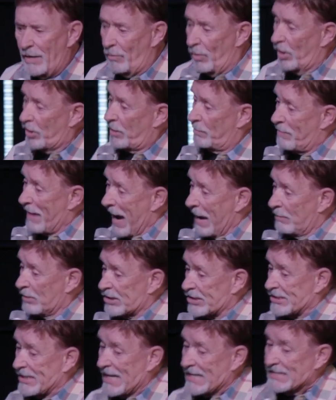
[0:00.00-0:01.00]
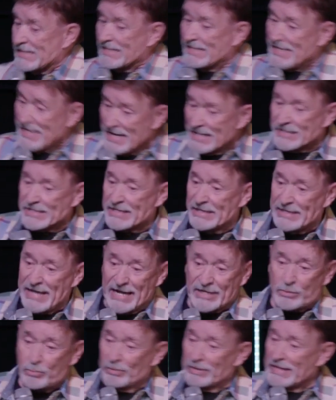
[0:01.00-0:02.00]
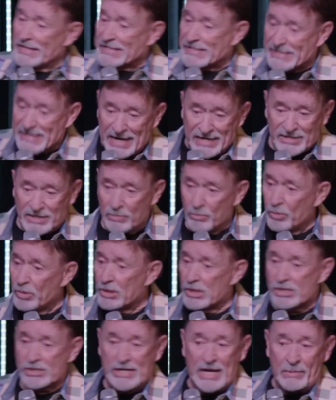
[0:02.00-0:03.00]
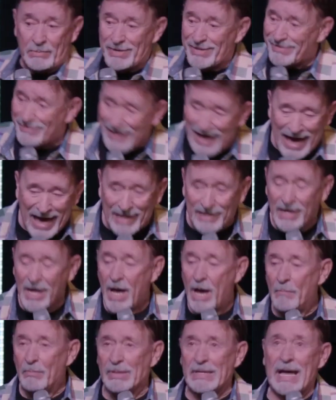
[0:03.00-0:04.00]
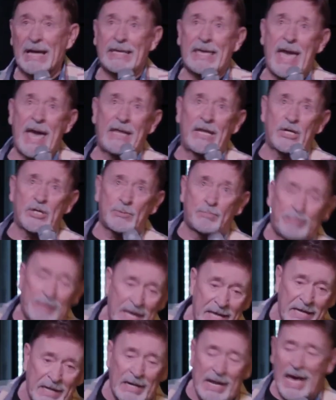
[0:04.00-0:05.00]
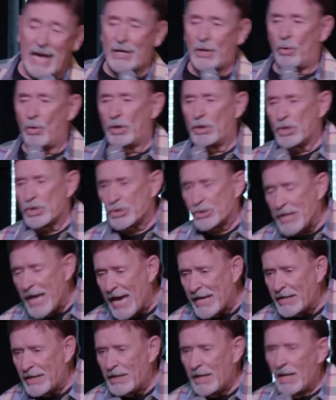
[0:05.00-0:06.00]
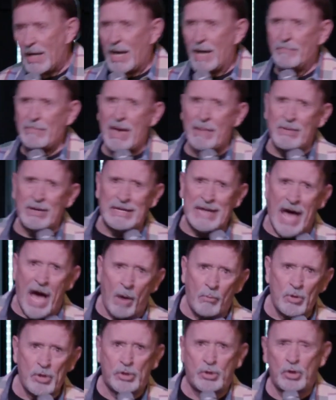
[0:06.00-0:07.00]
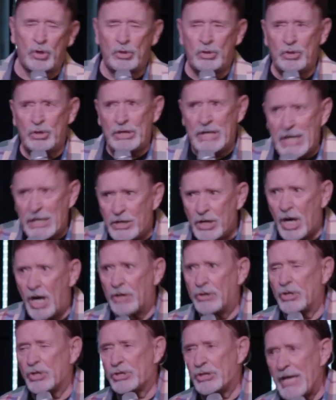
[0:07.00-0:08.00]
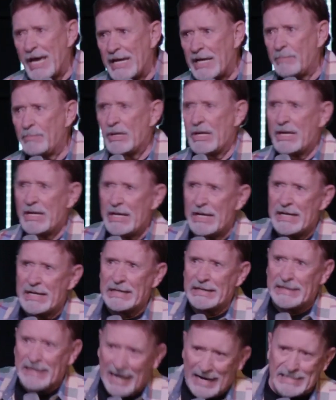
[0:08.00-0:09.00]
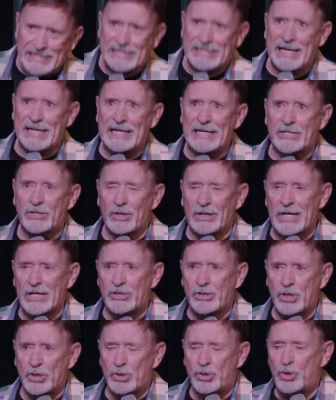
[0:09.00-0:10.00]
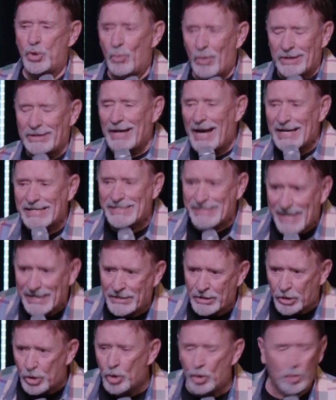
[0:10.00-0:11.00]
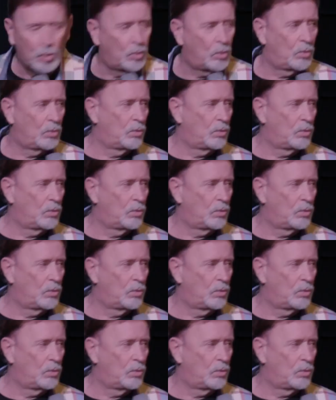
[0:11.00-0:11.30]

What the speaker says: Well, the Bible says this, and that's what it says, and we're going to stay with that. But I can't explain it. I don't understand it. And maybe now we shouldn't need to understand it, but God said it, so let's just do what God said to do. Amen.